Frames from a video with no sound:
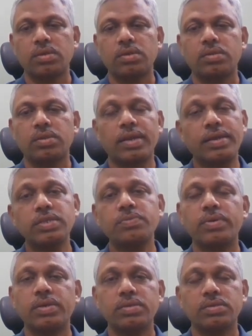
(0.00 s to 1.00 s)
Address
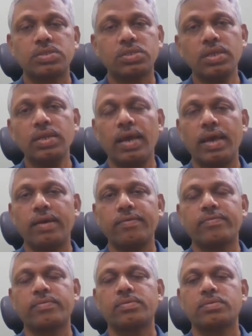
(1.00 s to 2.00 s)
may still have
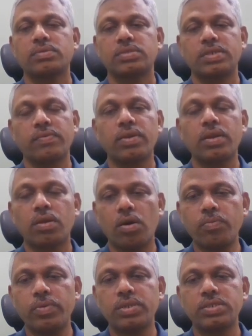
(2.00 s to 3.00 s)
several
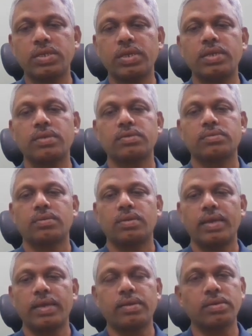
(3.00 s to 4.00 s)
components in it,
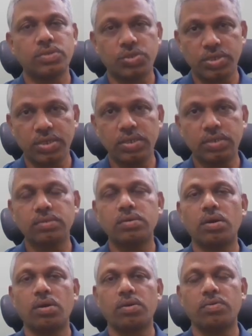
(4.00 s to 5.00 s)
like street
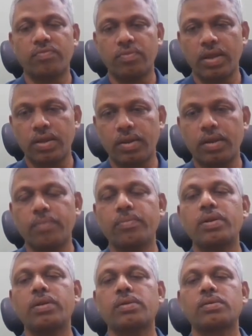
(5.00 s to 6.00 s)
or flat
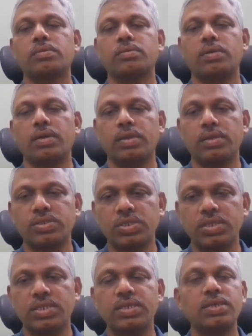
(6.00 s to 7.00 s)
number and
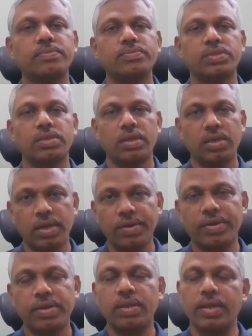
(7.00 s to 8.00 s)
city and
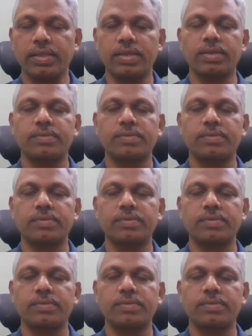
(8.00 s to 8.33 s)
country, like that.